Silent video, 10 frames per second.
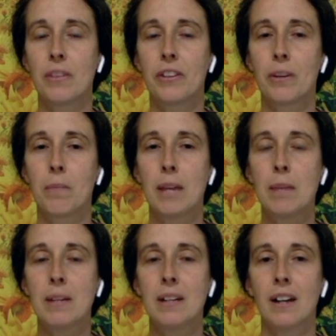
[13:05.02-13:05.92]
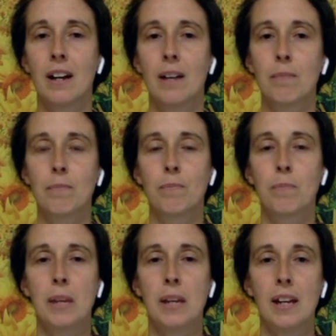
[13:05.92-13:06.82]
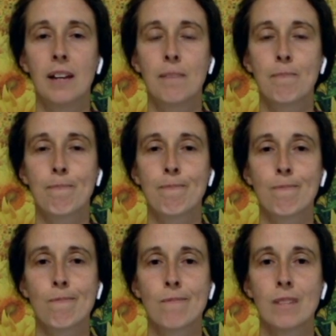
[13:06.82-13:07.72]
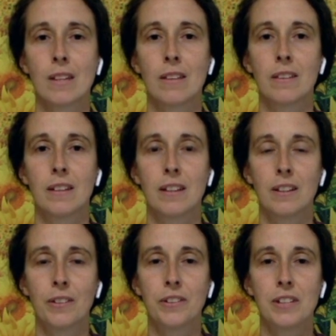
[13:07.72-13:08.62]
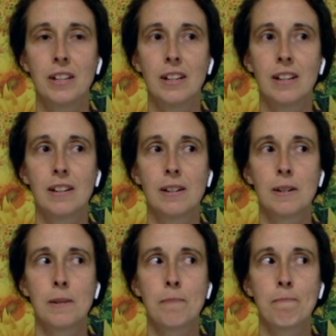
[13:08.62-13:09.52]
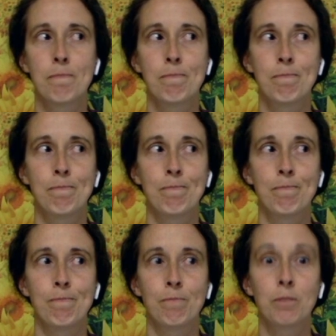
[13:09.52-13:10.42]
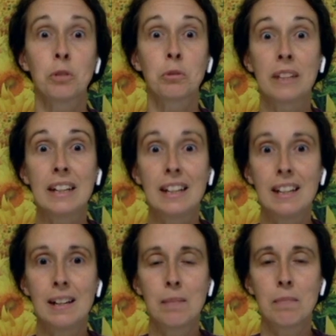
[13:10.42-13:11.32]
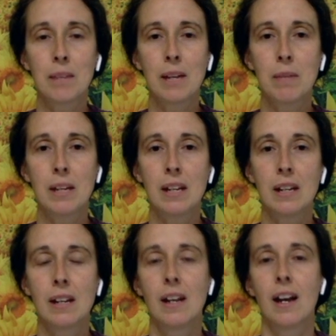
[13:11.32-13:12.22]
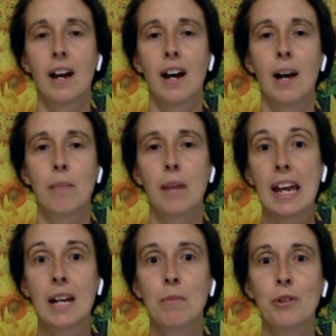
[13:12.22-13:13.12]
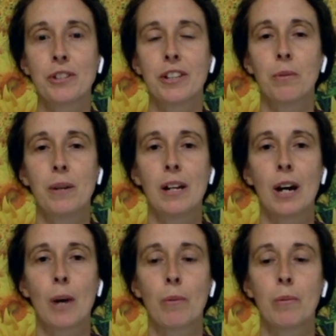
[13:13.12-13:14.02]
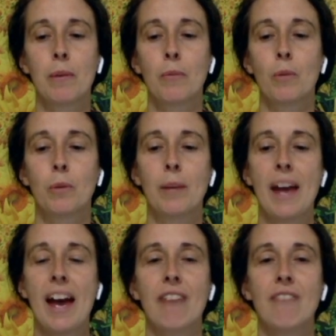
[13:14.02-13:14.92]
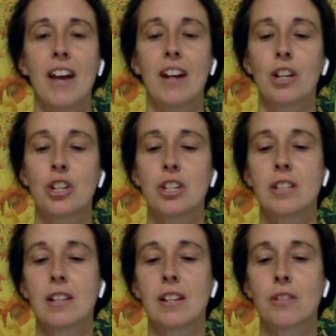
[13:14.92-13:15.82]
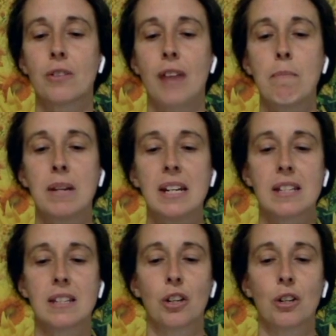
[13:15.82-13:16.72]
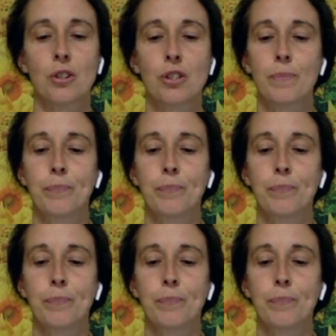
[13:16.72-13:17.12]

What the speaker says: but they're maybe not being the guilty, greedy, maybe animals that we are when we have that Hershey's Kiss or that mini Snickers.